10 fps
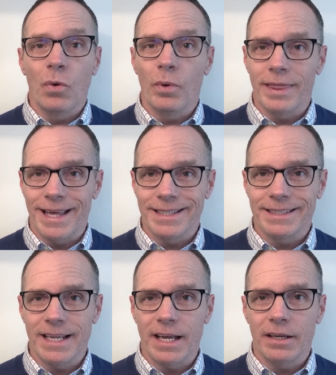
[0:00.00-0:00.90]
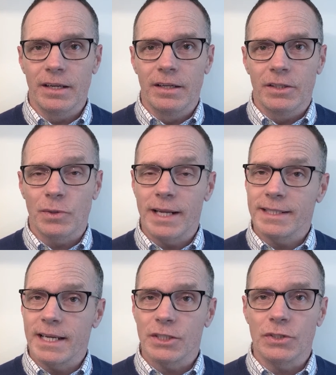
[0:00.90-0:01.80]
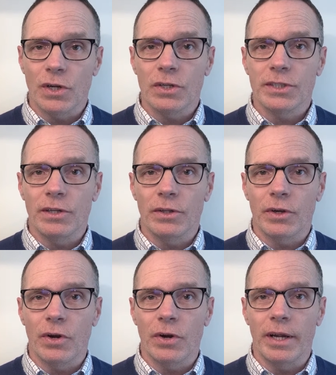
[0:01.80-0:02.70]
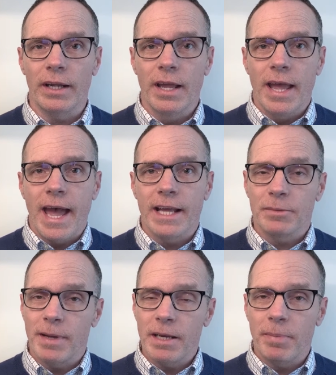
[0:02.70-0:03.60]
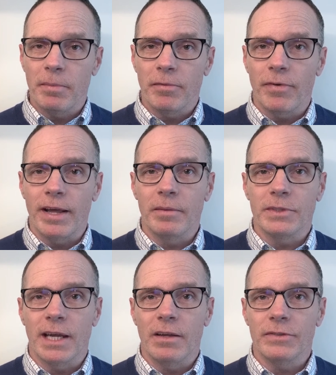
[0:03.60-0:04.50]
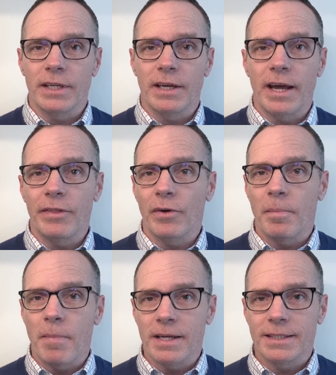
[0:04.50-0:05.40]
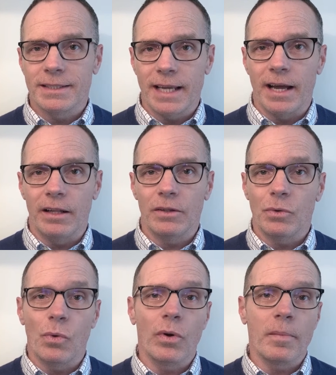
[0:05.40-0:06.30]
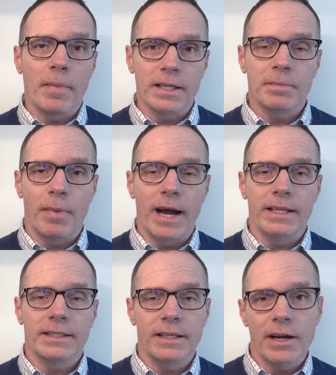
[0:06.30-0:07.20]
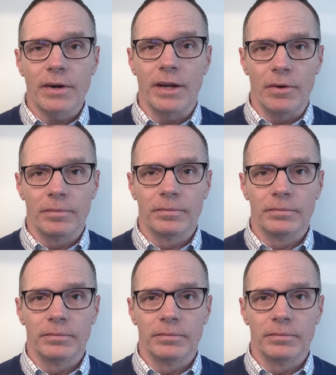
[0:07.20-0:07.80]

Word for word: With that said, transactions are still occurring as many people find themselves in either a must-sell or a must-buy scenario.